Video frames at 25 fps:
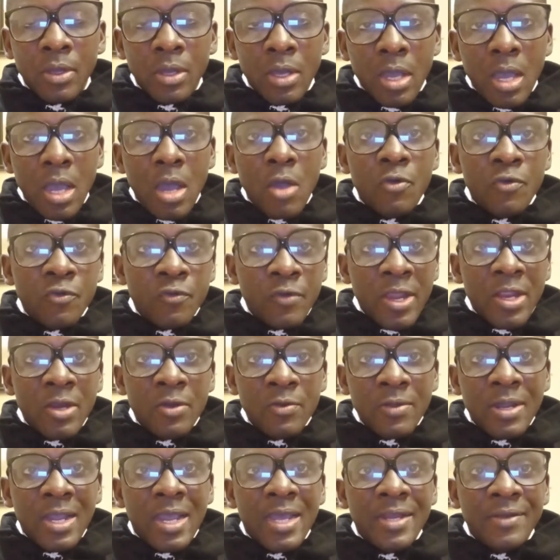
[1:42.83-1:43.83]
How do I
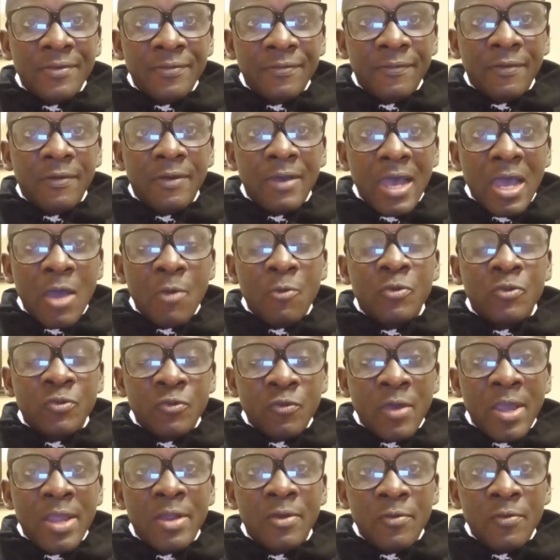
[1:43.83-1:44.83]
look
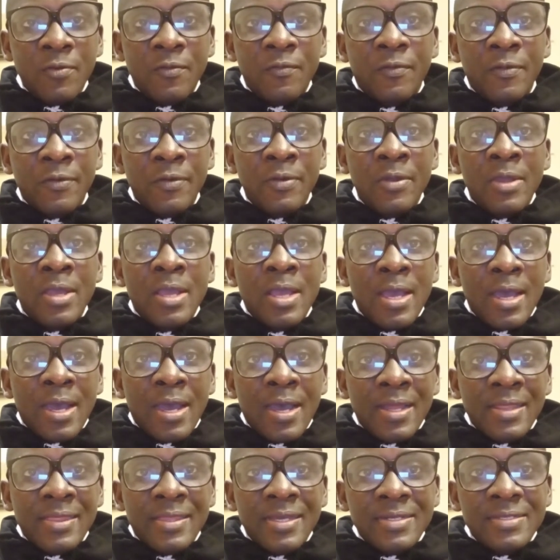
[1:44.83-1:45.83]
for
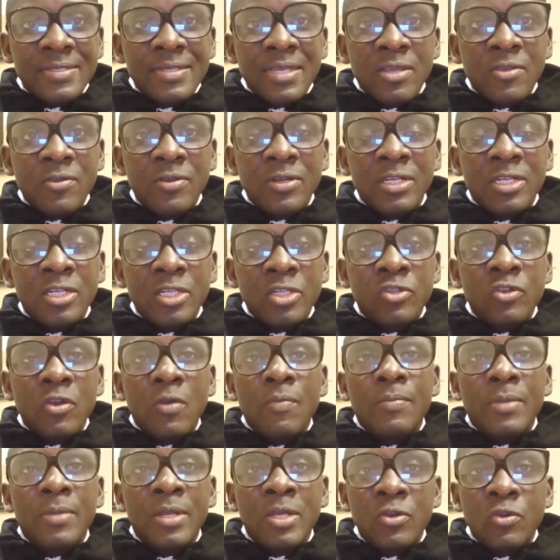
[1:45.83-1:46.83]
that security
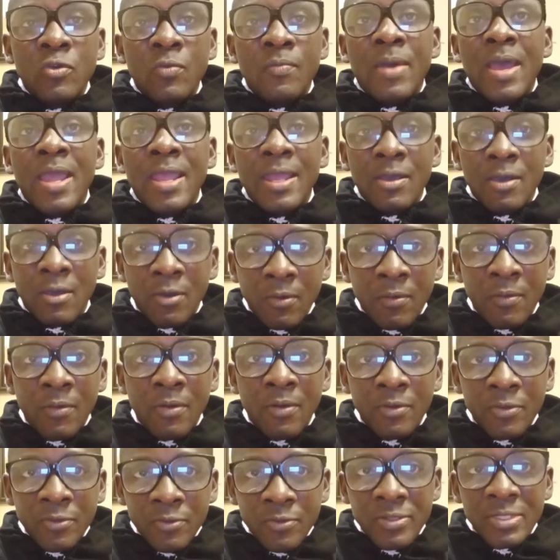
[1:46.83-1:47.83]
job in Dubai
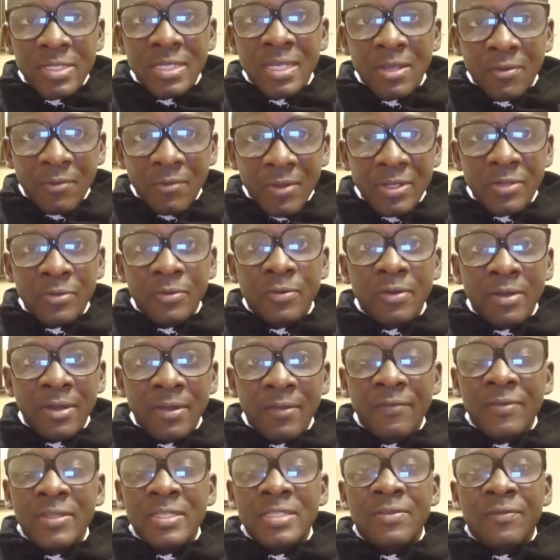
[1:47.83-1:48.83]
or using what you call a
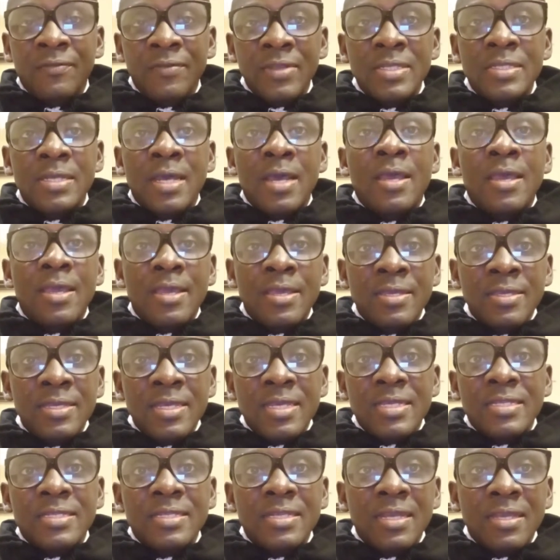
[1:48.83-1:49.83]
Vist Visa?
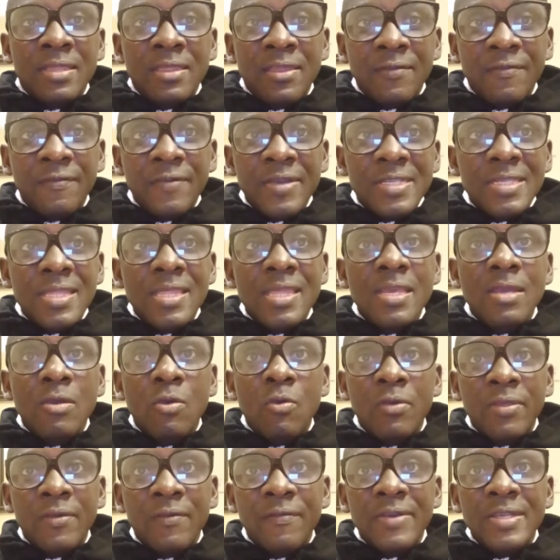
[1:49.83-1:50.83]
Yes, the first thing
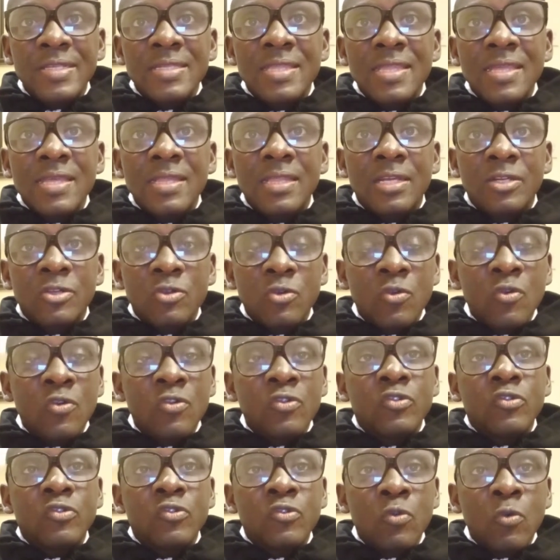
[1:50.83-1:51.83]
that you're
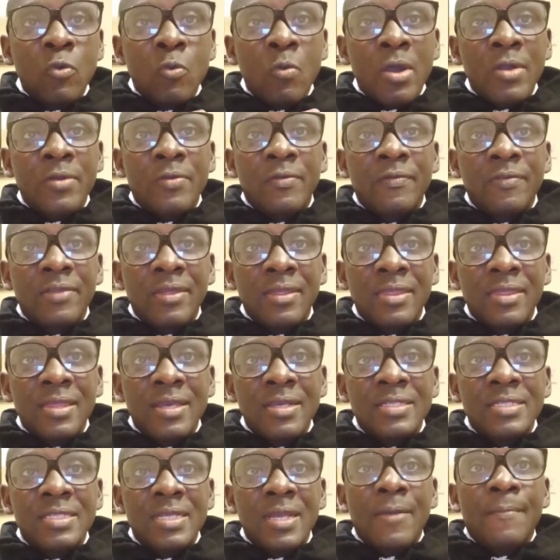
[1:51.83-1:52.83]
going to do, one of the
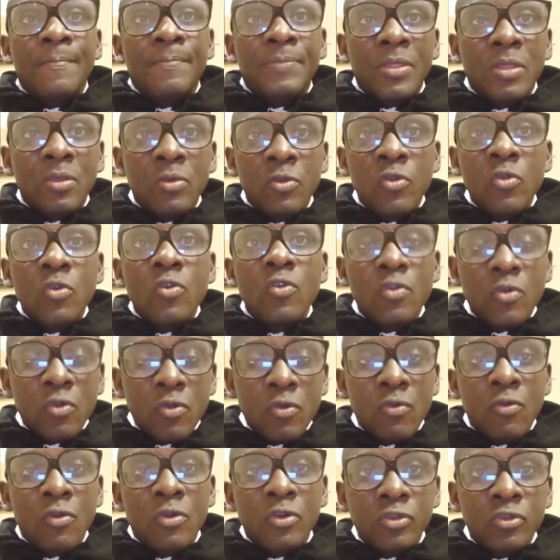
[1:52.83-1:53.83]
things, you know
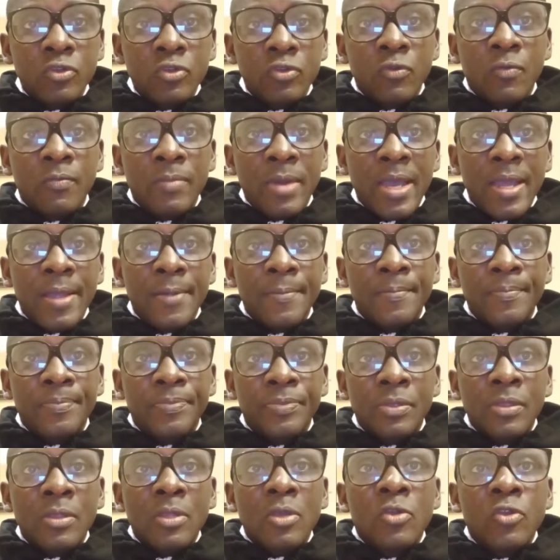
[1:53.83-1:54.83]
you're going to Dubai.
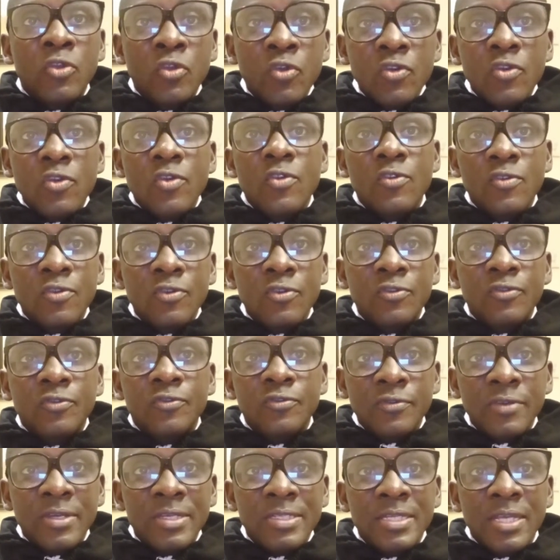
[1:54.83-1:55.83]
You know you're going to
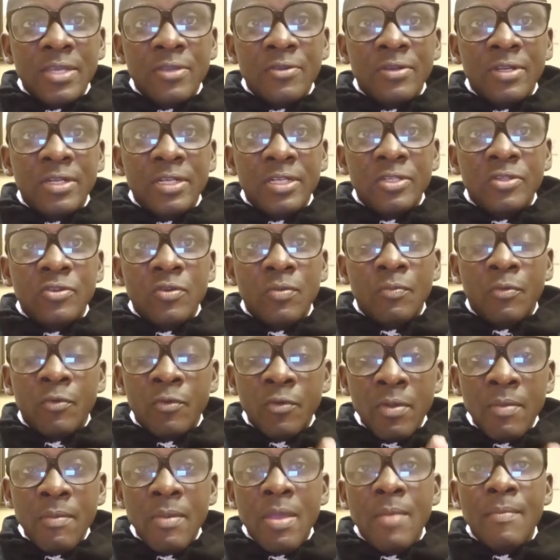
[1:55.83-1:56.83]
do a security job.
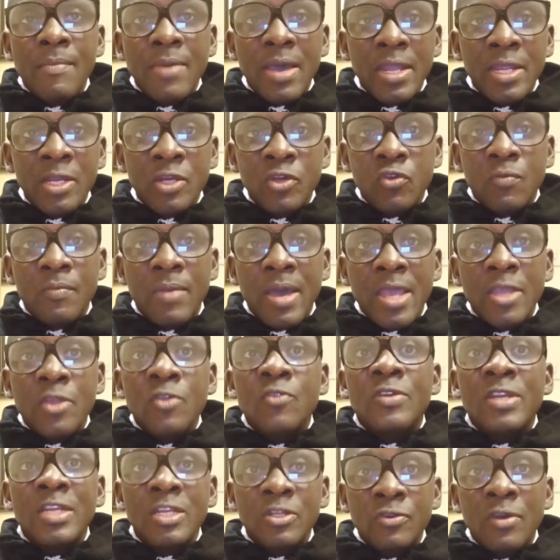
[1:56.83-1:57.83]
Remember, in Dubai,
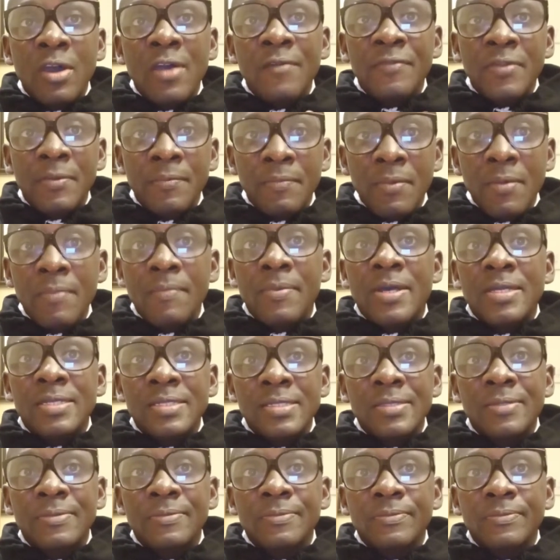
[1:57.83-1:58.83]
you need to have the papers.